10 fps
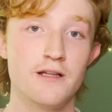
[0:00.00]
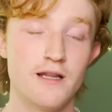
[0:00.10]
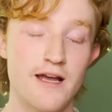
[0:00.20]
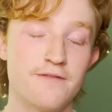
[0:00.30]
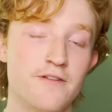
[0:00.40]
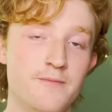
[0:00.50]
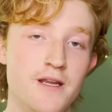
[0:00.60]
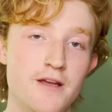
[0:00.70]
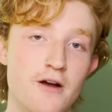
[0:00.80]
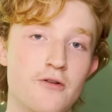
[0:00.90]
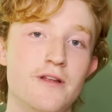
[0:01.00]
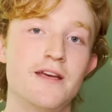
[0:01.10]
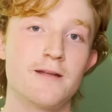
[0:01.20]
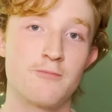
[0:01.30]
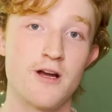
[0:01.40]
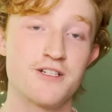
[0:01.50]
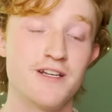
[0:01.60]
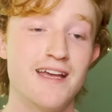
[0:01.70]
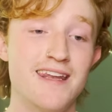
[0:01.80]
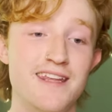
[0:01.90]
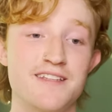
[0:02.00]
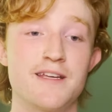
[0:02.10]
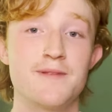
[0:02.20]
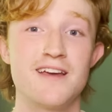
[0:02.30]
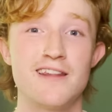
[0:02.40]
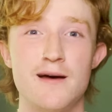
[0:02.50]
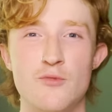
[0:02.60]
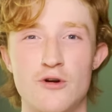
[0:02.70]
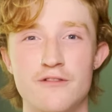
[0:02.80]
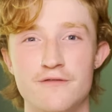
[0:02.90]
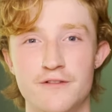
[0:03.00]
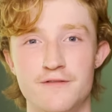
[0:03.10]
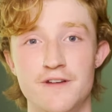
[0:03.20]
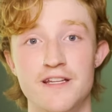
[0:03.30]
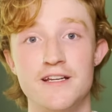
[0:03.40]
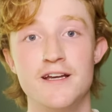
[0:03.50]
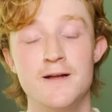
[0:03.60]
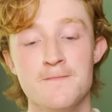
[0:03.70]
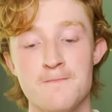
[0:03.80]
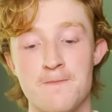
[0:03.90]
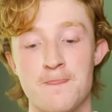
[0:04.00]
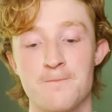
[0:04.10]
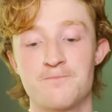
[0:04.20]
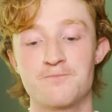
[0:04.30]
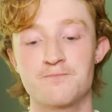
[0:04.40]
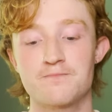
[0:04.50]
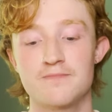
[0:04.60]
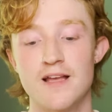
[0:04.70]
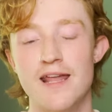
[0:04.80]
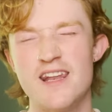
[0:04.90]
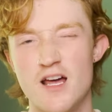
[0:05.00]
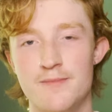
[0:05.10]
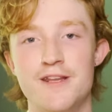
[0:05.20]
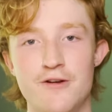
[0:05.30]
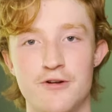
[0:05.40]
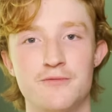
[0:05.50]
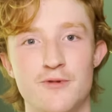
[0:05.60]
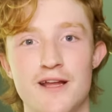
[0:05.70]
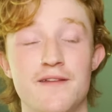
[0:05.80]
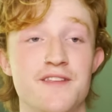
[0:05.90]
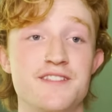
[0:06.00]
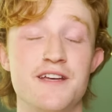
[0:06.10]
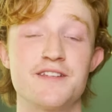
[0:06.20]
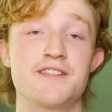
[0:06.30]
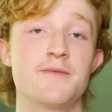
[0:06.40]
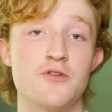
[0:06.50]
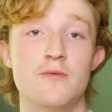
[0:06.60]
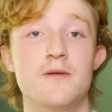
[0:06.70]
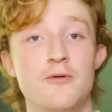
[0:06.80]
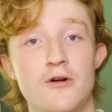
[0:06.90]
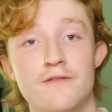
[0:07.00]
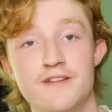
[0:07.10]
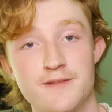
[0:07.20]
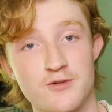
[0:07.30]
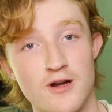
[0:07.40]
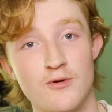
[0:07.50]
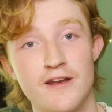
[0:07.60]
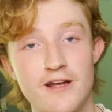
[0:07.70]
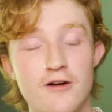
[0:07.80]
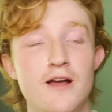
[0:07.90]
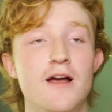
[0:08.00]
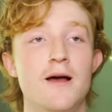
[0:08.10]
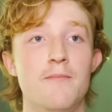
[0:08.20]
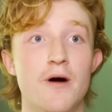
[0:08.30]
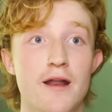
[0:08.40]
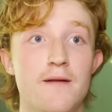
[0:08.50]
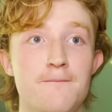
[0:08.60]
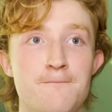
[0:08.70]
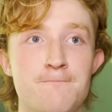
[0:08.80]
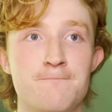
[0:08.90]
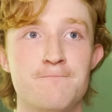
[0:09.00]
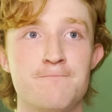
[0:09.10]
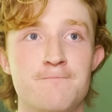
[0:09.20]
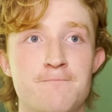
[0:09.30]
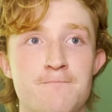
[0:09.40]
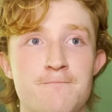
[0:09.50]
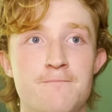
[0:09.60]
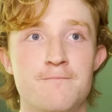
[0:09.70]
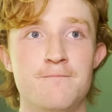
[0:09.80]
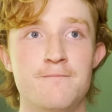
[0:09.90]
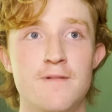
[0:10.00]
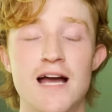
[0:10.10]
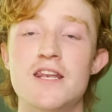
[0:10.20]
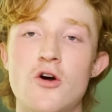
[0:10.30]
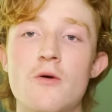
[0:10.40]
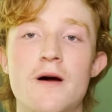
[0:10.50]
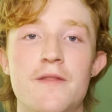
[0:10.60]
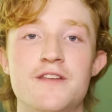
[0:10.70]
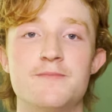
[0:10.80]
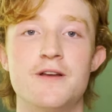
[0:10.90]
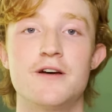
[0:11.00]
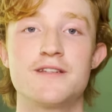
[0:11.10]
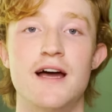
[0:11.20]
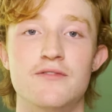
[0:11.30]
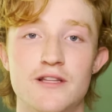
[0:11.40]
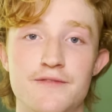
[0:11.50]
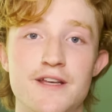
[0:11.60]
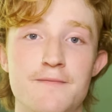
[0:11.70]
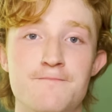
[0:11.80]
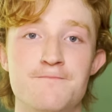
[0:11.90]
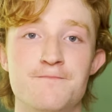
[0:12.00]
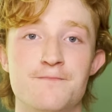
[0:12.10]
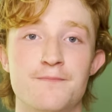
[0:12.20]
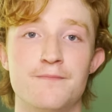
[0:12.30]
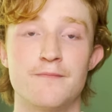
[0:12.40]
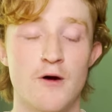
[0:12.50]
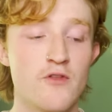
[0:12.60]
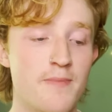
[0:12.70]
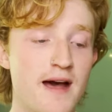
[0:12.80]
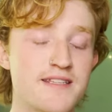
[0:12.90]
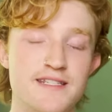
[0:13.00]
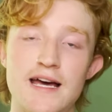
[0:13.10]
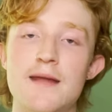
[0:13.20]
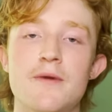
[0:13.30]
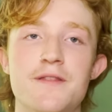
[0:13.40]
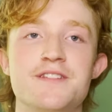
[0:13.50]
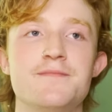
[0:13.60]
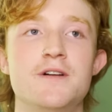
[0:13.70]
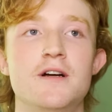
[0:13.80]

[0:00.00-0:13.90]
a life of mediocrity and depression and into something a lot more fulfilling and non-mediocre, right? If this sounds like something you want to be a part of, hit subscribe right now. But I know about this because I've lived it. Over the past nine months,